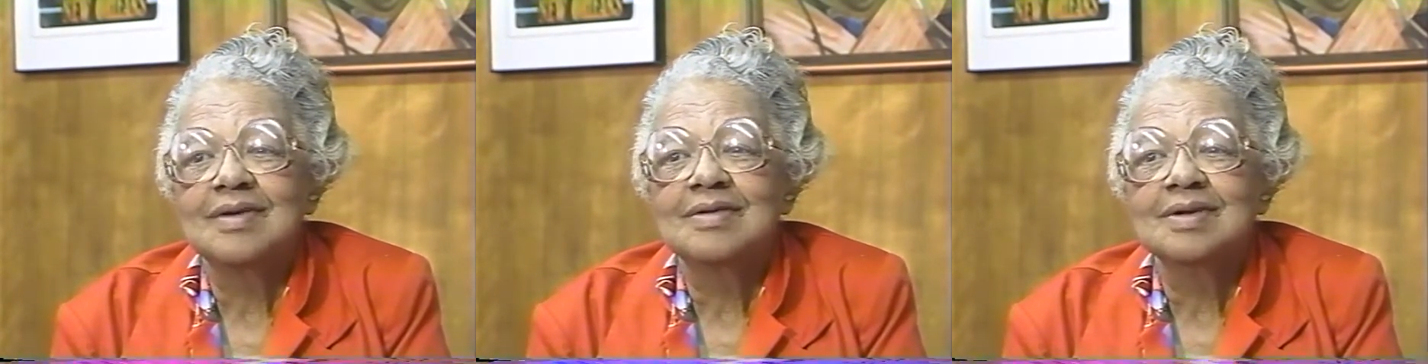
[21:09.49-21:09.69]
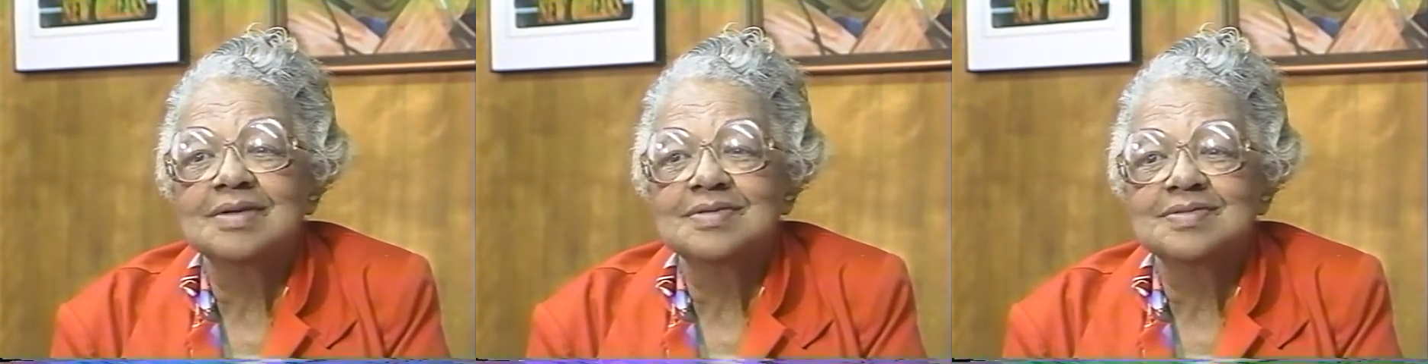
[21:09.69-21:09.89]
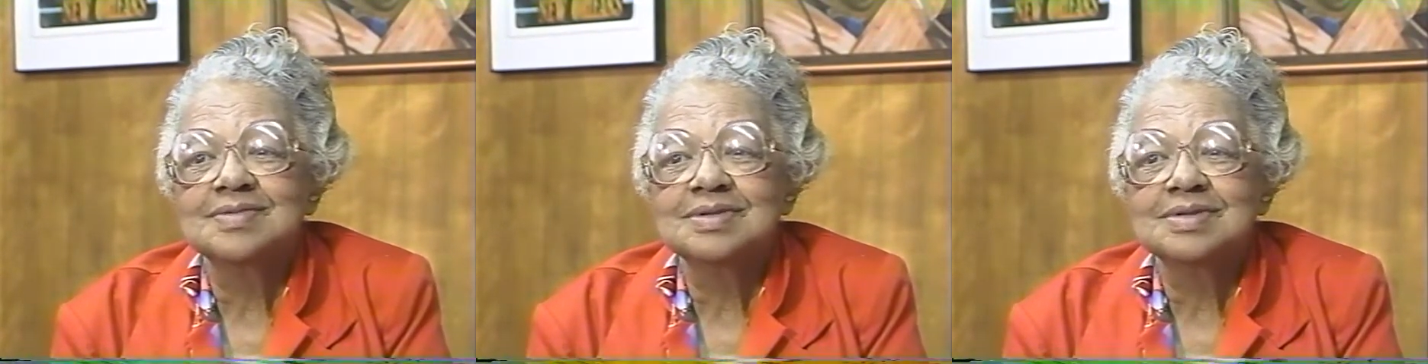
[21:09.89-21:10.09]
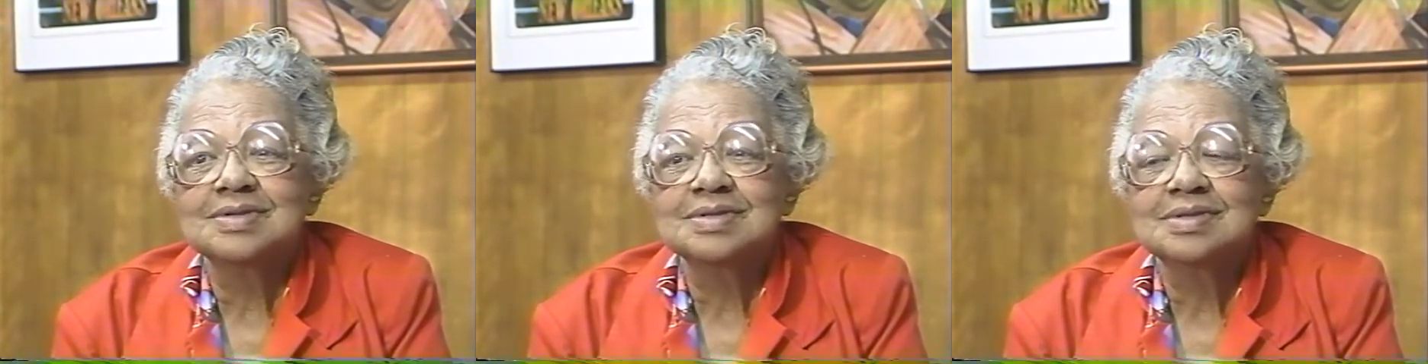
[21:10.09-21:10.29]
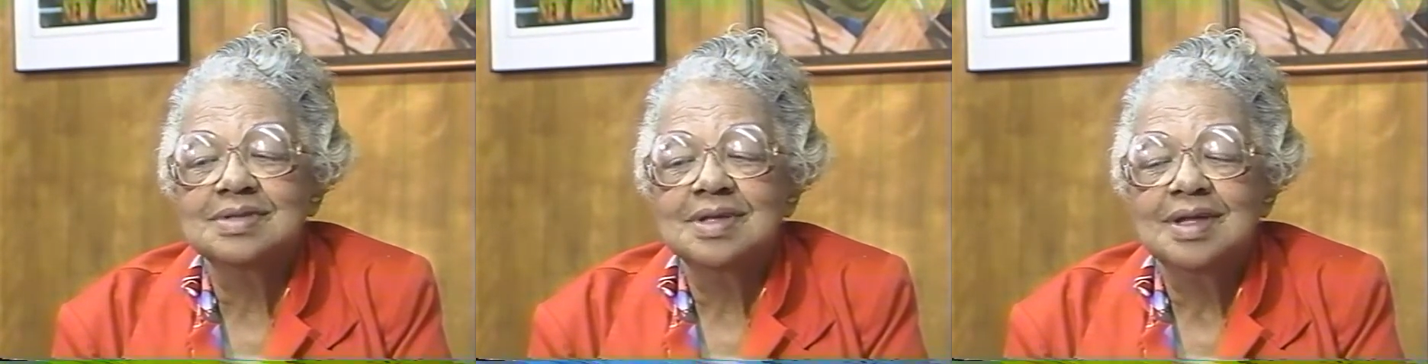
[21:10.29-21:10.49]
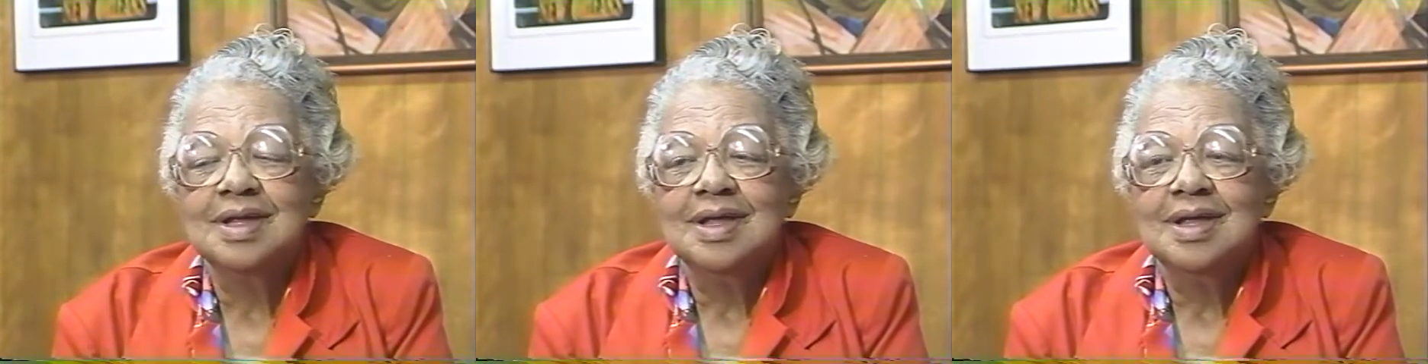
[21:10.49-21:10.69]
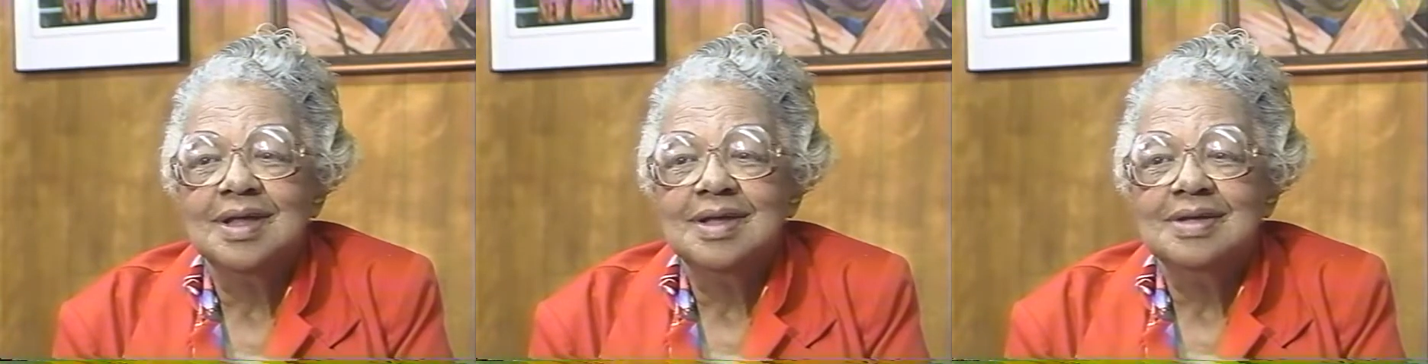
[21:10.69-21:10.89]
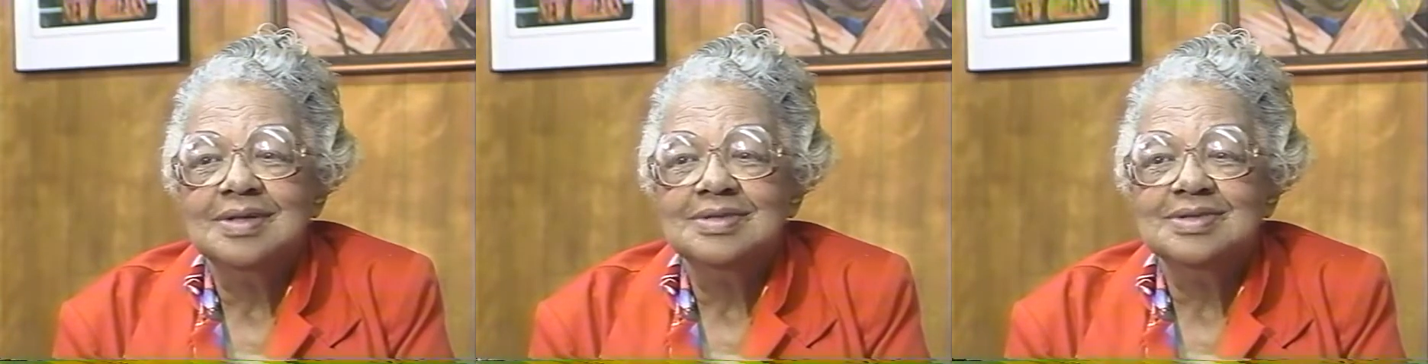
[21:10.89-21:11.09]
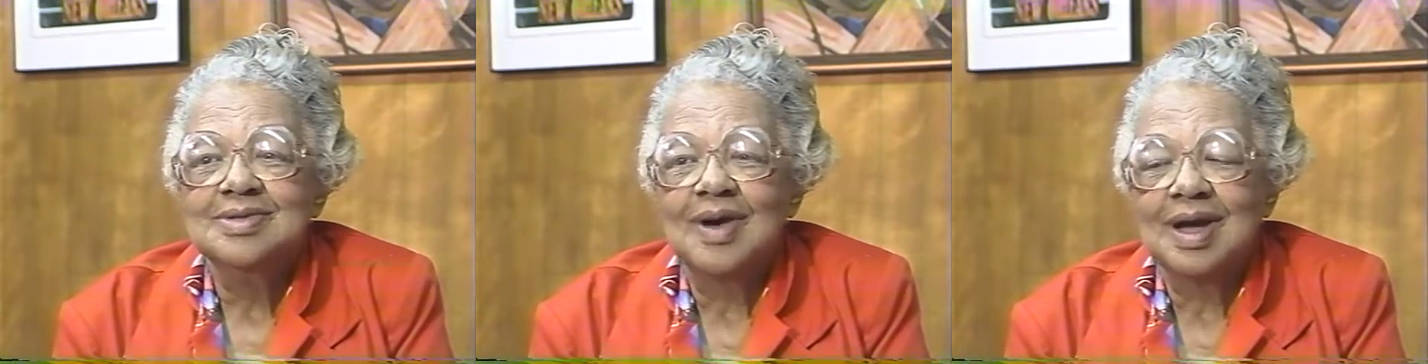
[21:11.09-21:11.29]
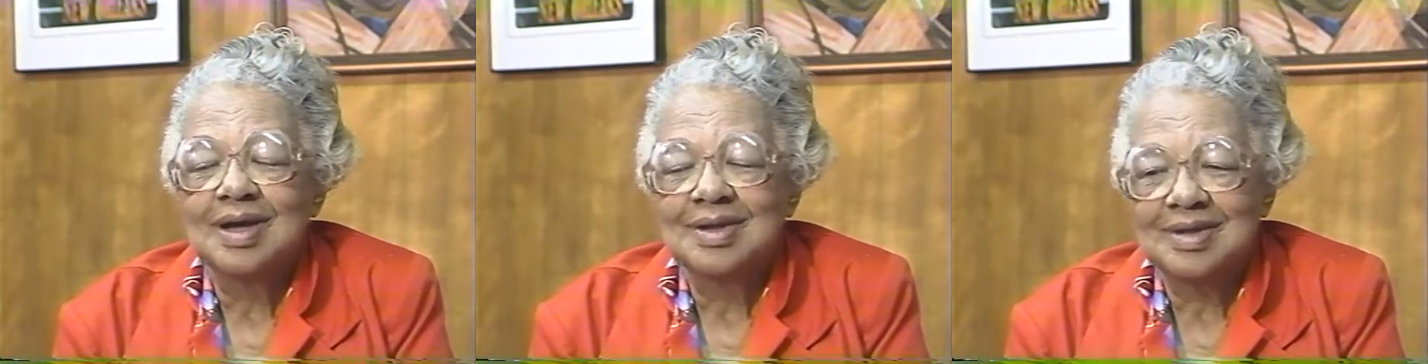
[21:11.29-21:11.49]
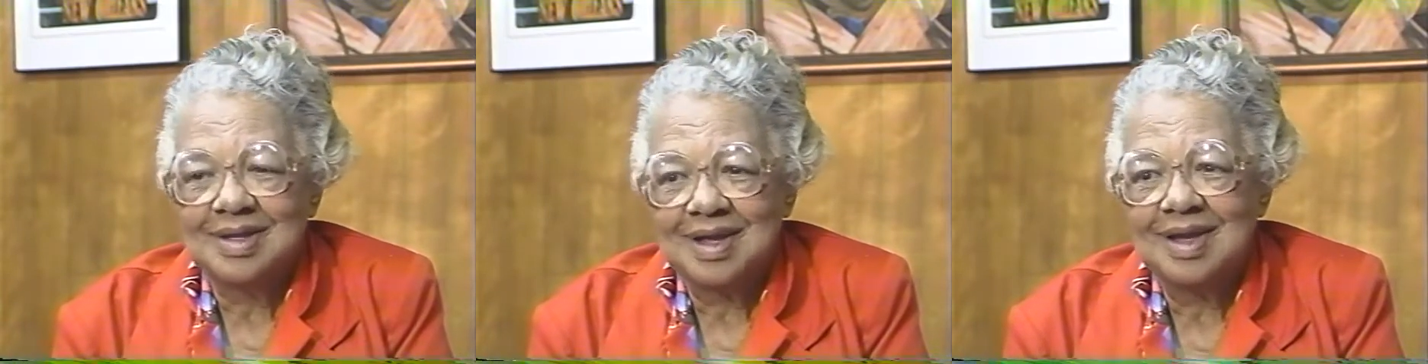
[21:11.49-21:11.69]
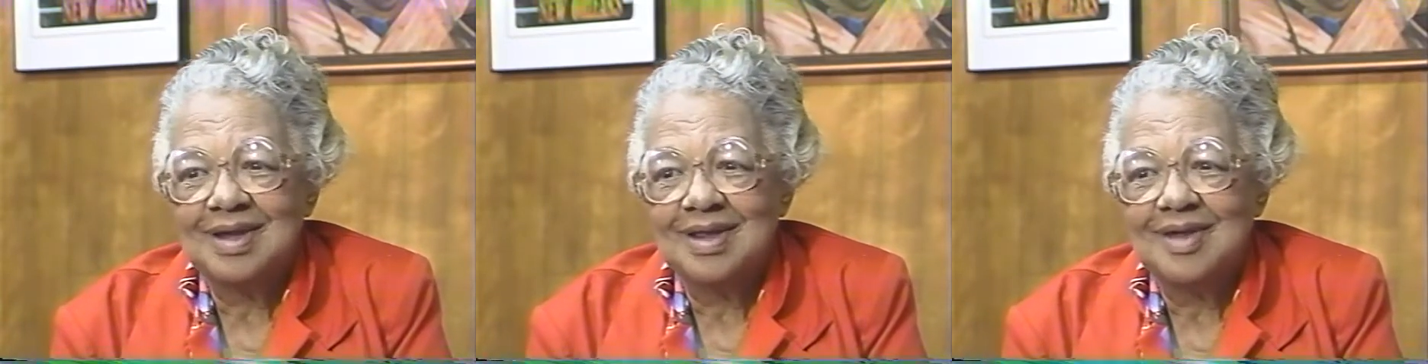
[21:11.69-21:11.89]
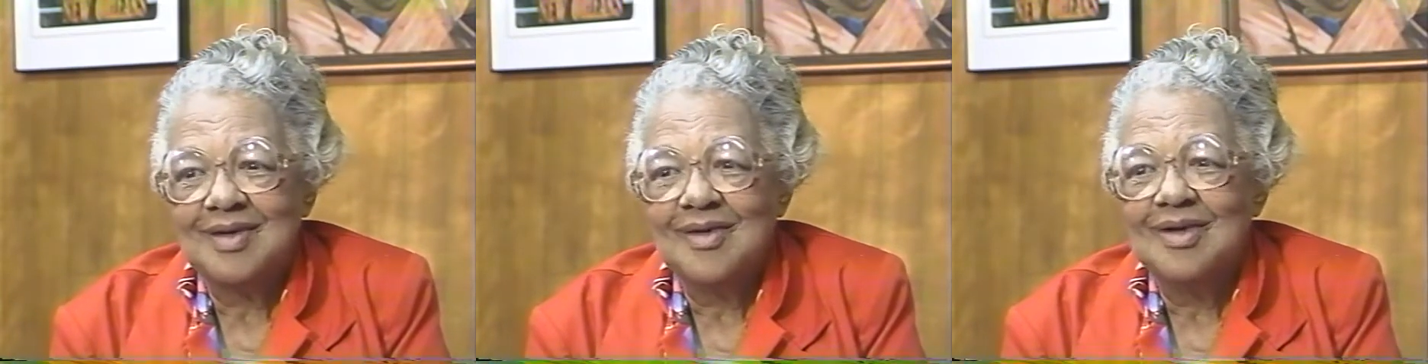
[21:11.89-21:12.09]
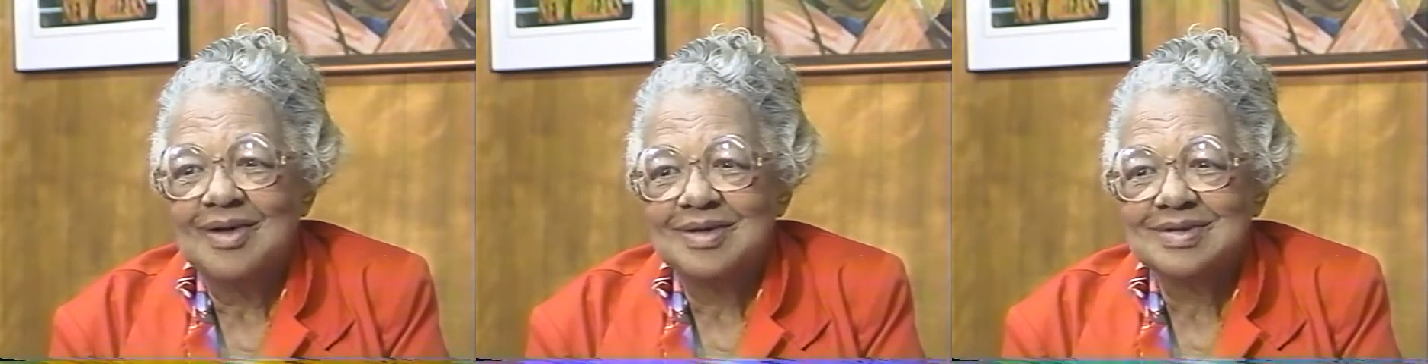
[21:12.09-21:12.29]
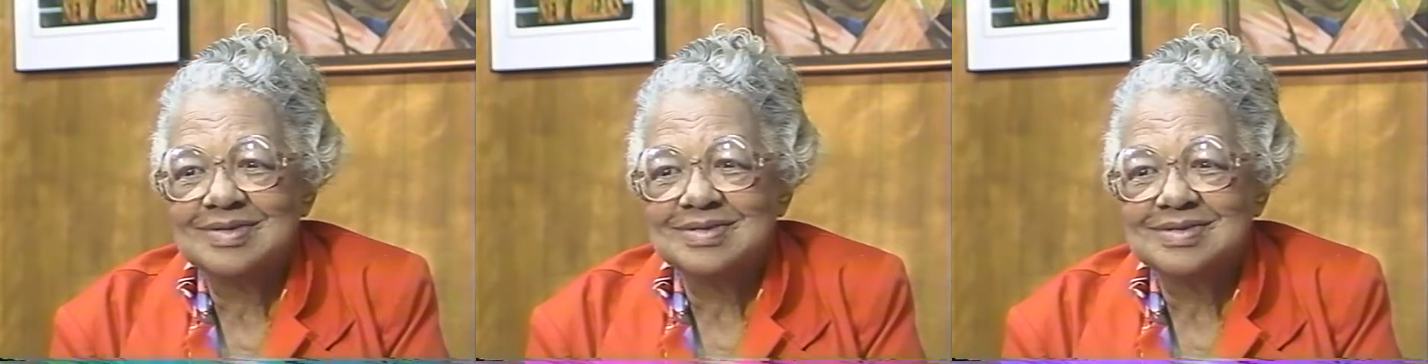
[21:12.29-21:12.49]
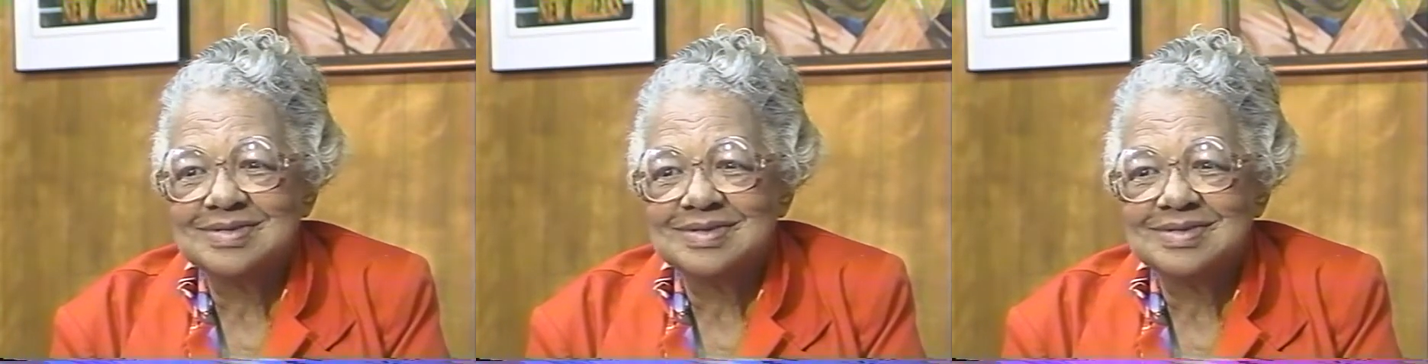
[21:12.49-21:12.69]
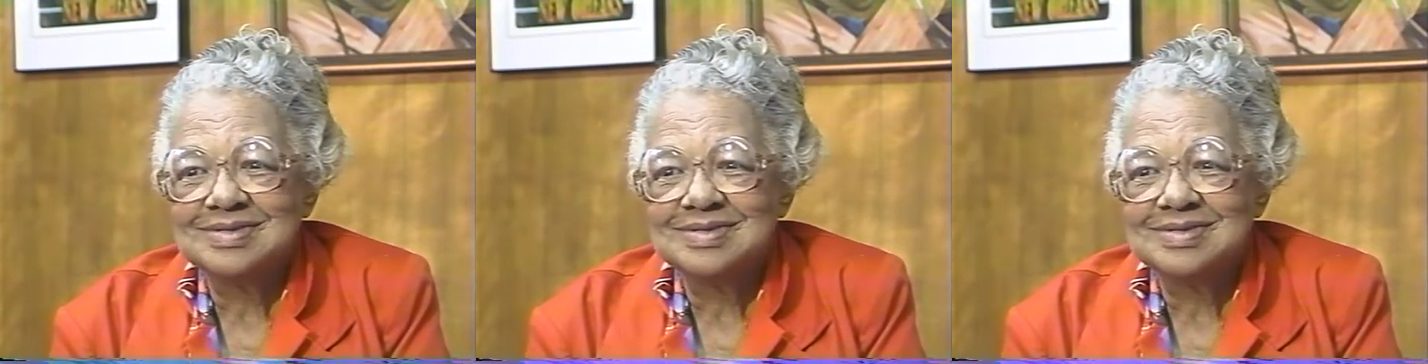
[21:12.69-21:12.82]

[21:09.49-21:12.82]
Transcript: Christmas, so I could get in the orchestra.